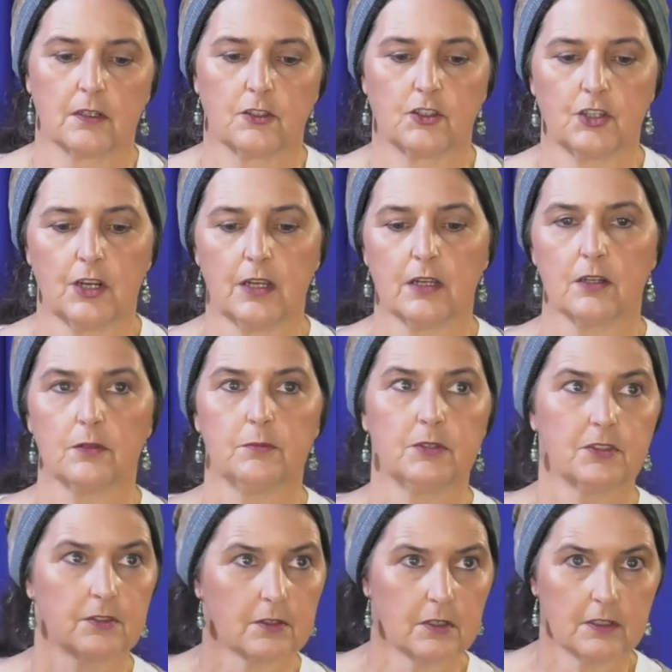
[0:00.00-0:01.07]
Jacob
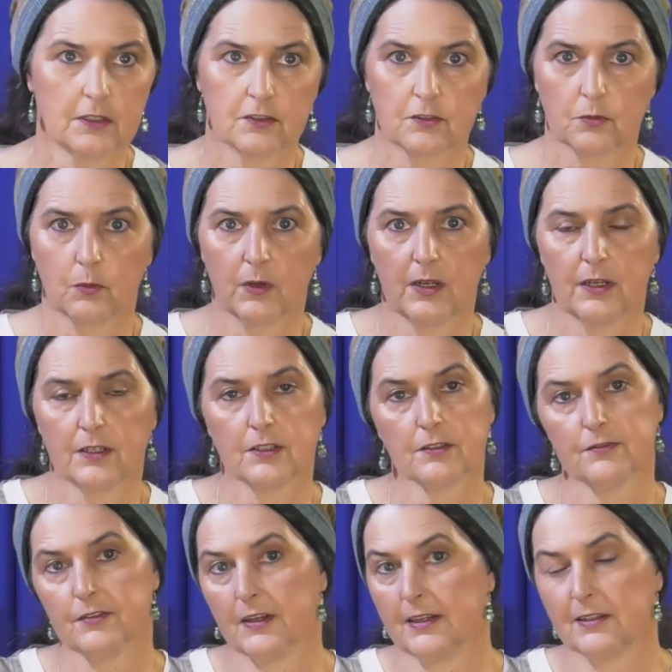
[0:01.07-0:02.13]
is on his way to
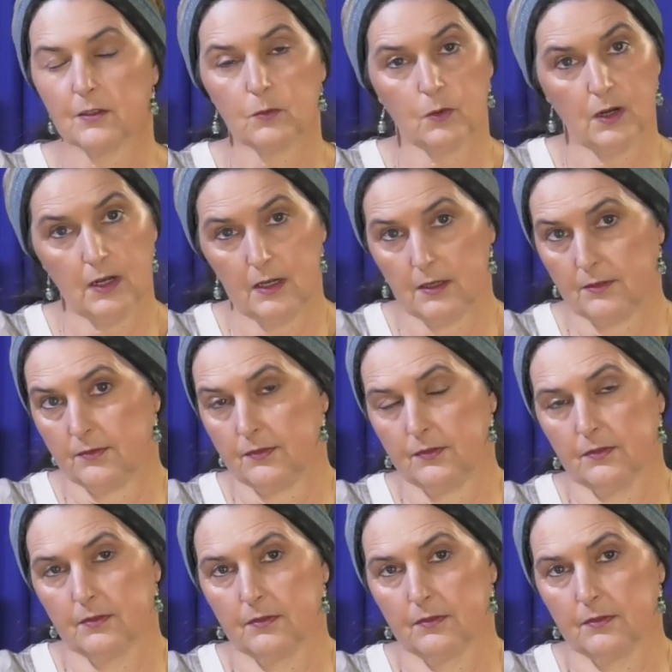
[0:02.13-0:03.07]
find a wife